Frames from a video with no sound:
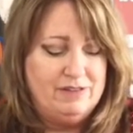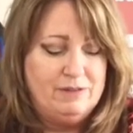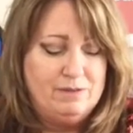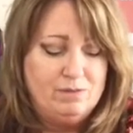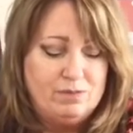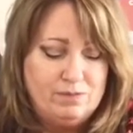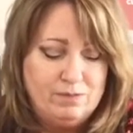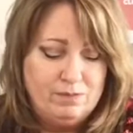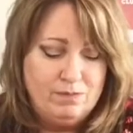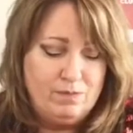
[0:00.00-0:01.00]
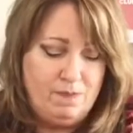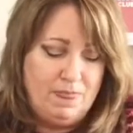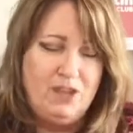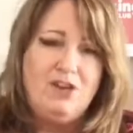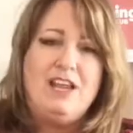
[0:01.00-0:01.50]
You
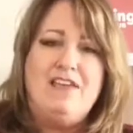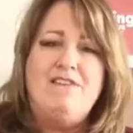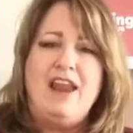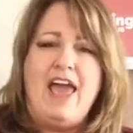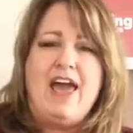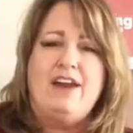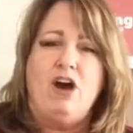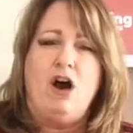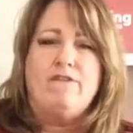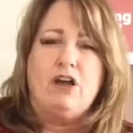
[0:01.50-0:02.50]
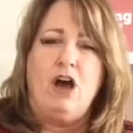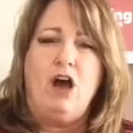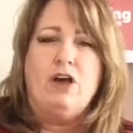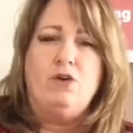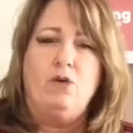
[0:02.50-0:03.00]
could even add
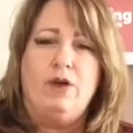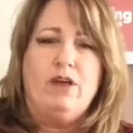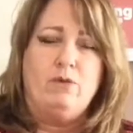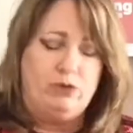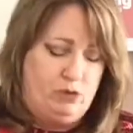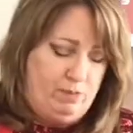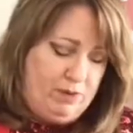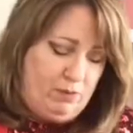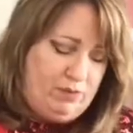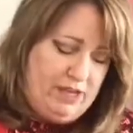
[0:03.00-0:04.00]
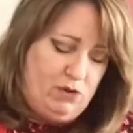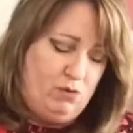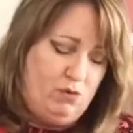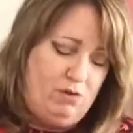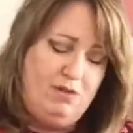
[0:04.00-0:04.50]
avocado oil, which would be really
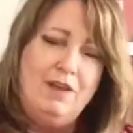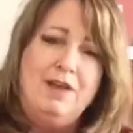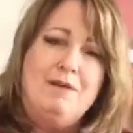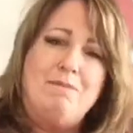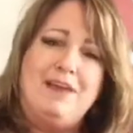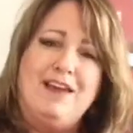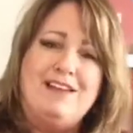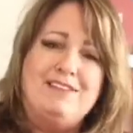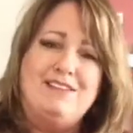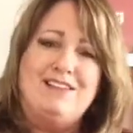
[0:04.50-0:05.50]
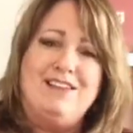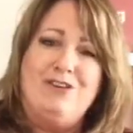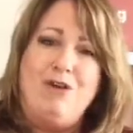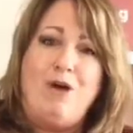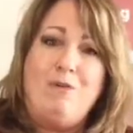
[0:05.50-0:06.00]
cool because you're
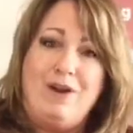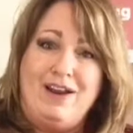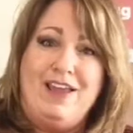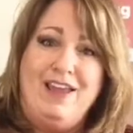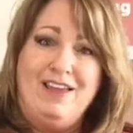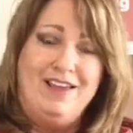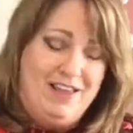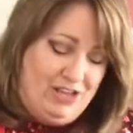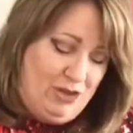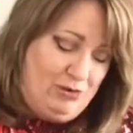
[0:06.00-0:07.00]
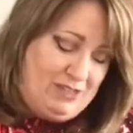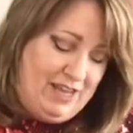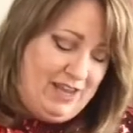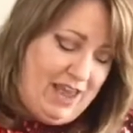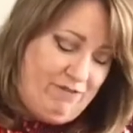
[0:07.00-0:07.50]
already using
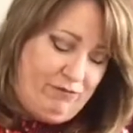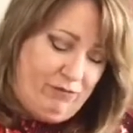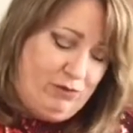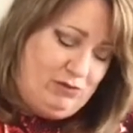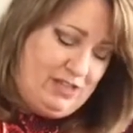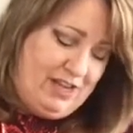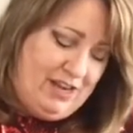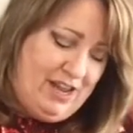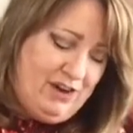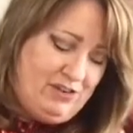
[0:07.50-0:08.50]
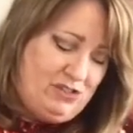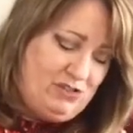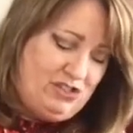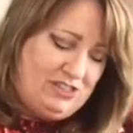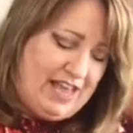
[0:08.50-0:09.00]
a fruit in here, so it's
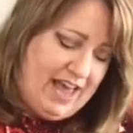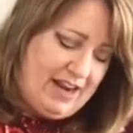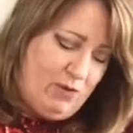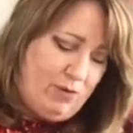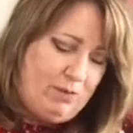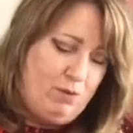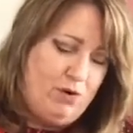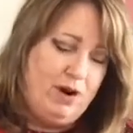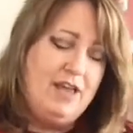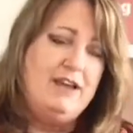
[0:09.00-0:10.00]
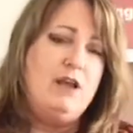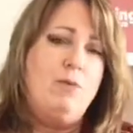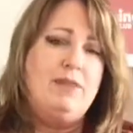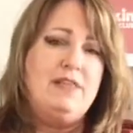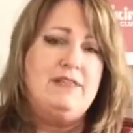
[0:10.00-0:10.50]
just adding one more. Now
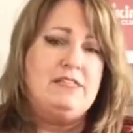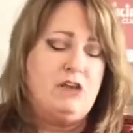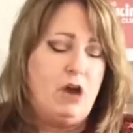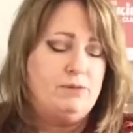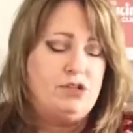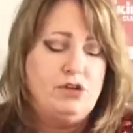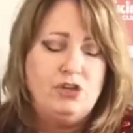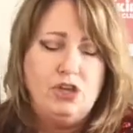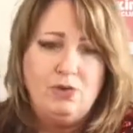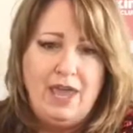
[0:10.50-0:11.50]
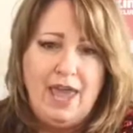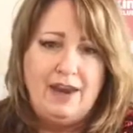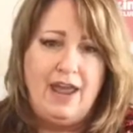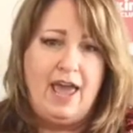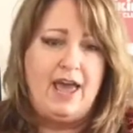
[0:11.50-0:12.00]
one thing that's optional, you can
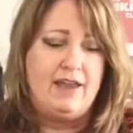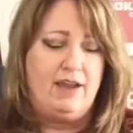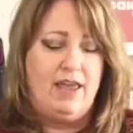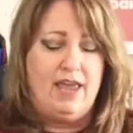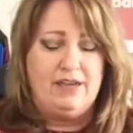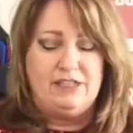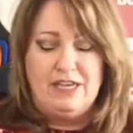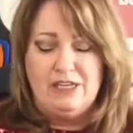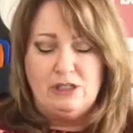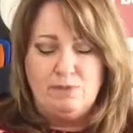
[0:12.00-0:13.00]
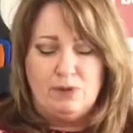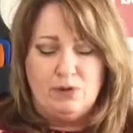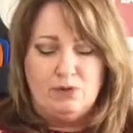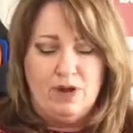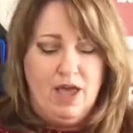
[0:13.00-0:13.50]
add a
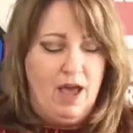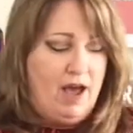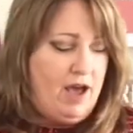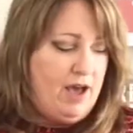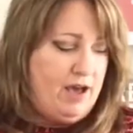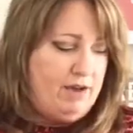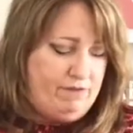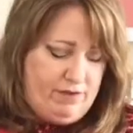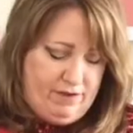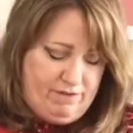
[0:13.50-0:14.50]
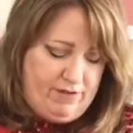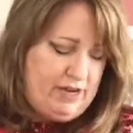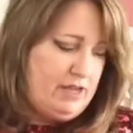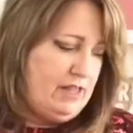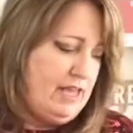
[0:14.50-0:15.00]
teaspoon of
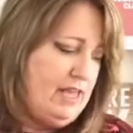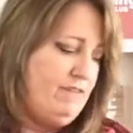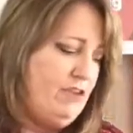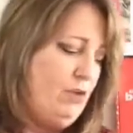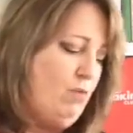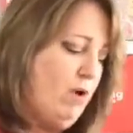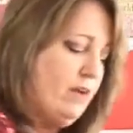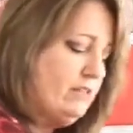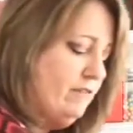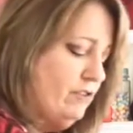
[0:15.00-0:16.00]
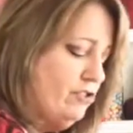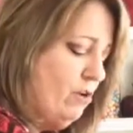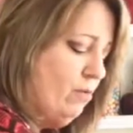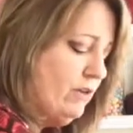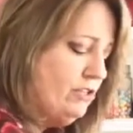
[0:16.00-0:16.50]
vanilla if you want. If you don't
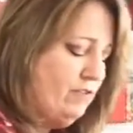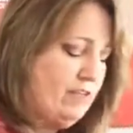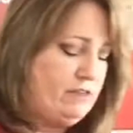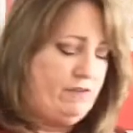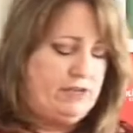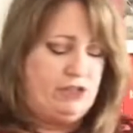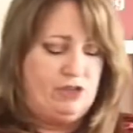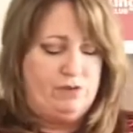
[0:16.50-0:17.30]
want to, that's fine too.